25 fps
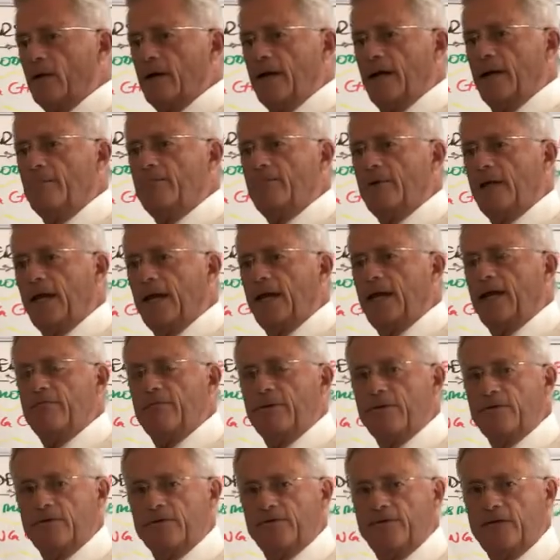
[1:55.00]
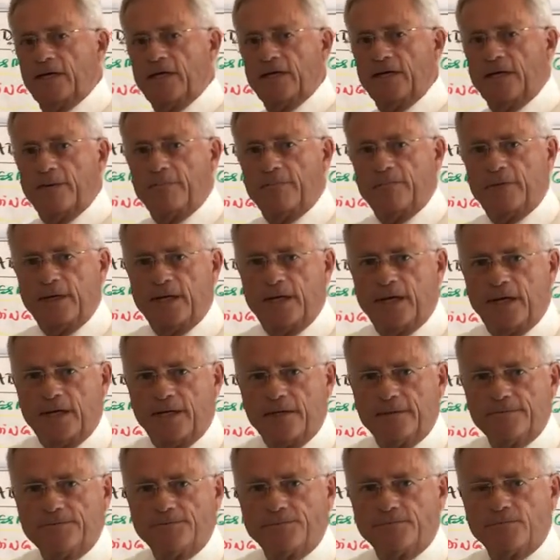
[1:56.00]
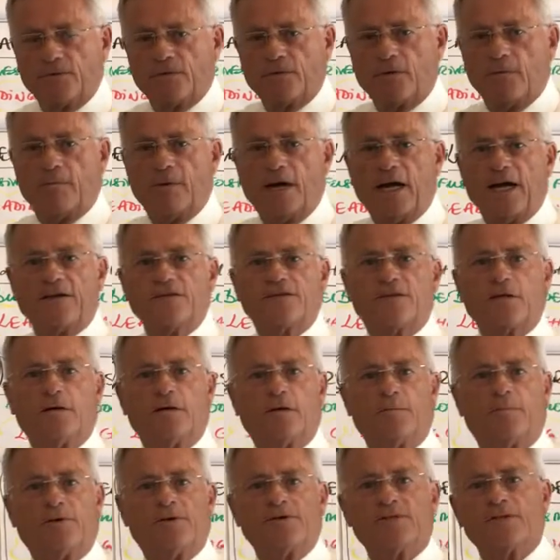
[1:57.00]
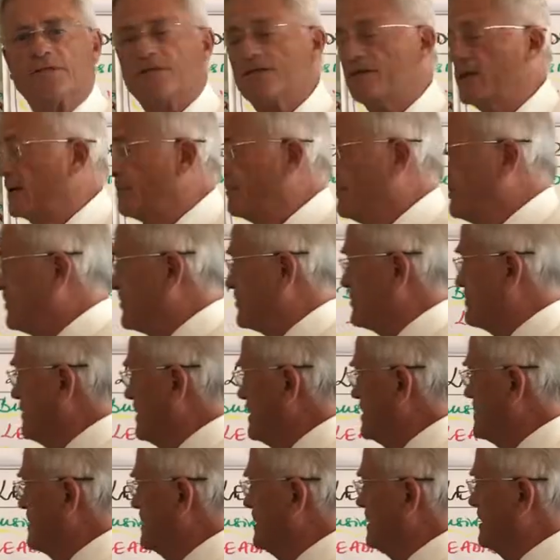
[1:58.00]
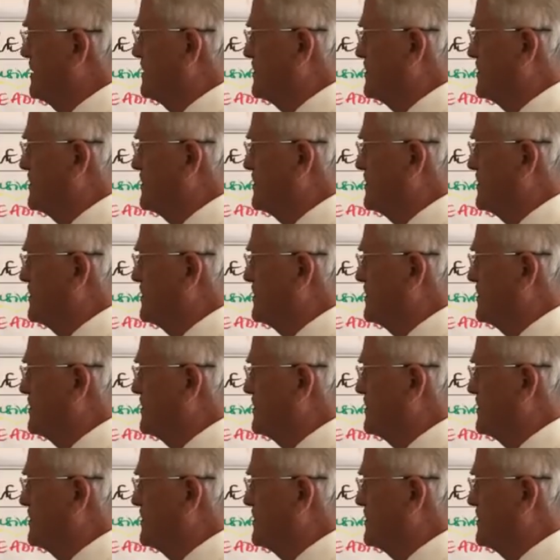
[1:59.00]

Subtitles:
your MBA when you're taking an MBA. So Master of Business Administration